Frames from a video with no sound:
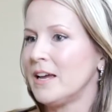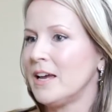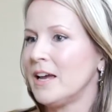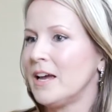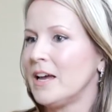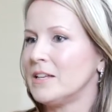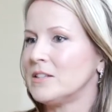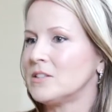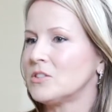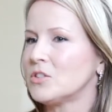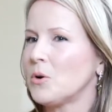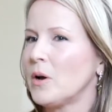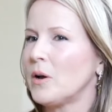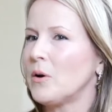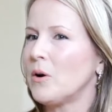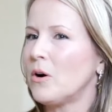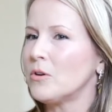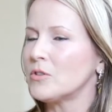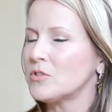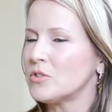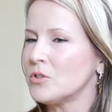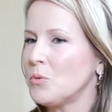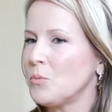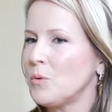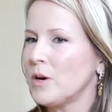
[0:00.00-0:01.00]
And so I
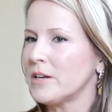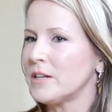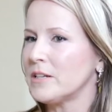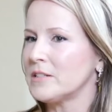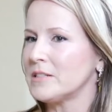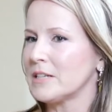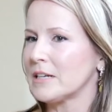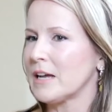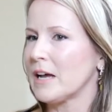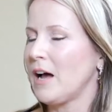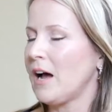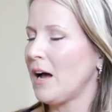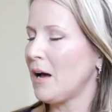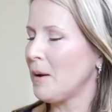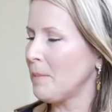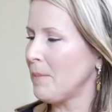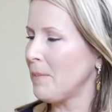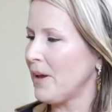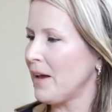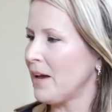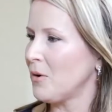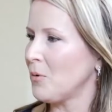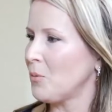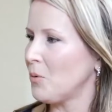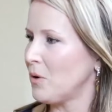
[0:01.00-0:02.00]
also wanted to
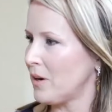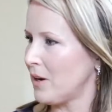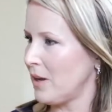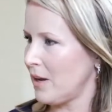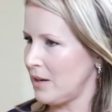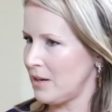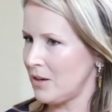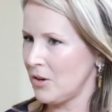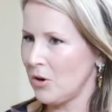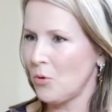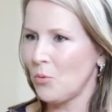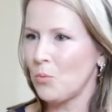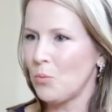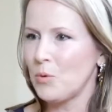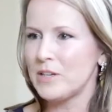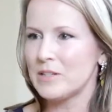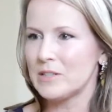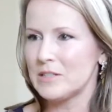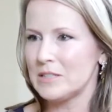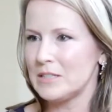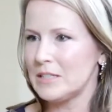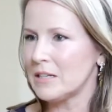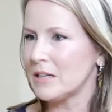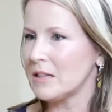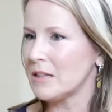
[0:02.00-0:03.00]
combat what I know we
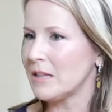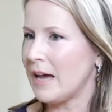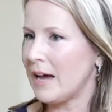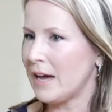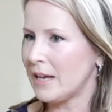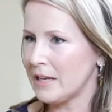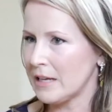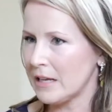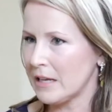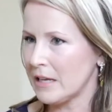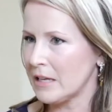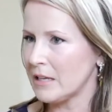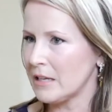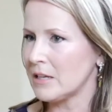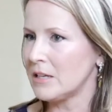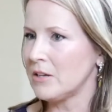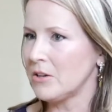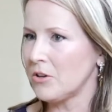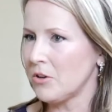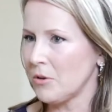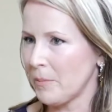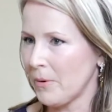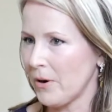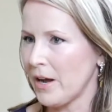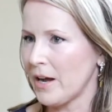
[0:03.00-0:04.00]
see a lot in
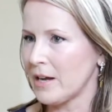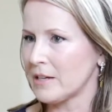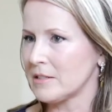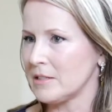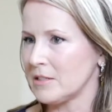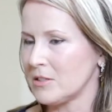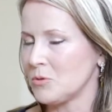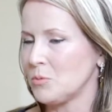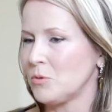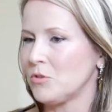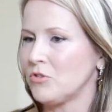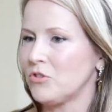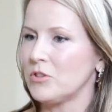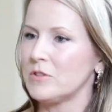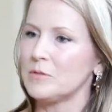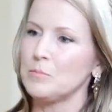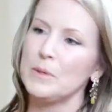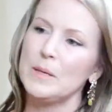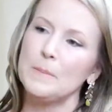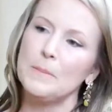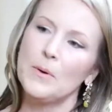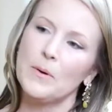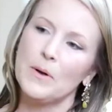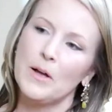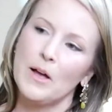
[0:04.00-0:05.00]
clinical practice, which is
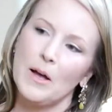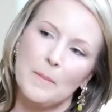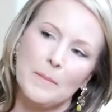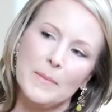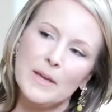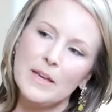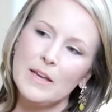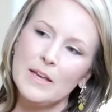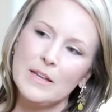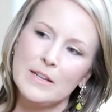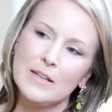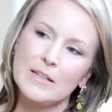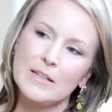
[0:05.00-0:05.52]
people coming in